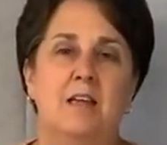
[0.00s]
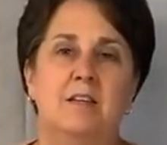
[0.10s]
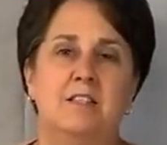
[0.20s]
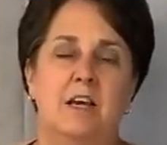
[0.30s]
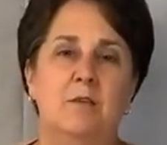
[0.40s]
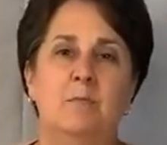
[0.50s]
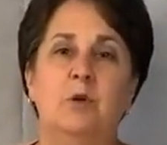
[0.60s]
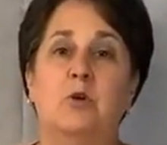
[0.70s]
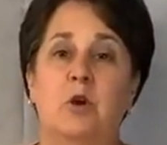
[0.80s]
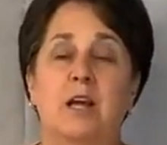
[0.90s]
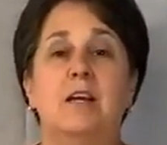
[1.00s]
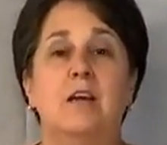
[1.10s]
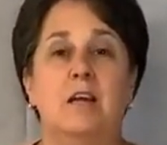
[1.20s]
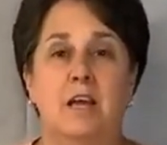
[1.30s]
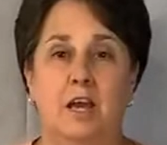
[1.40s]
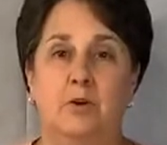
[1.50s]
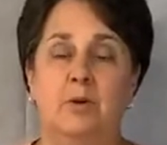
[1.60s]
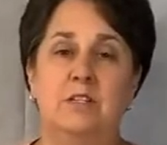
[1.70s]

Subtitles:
Sutton Mill Creek Hickory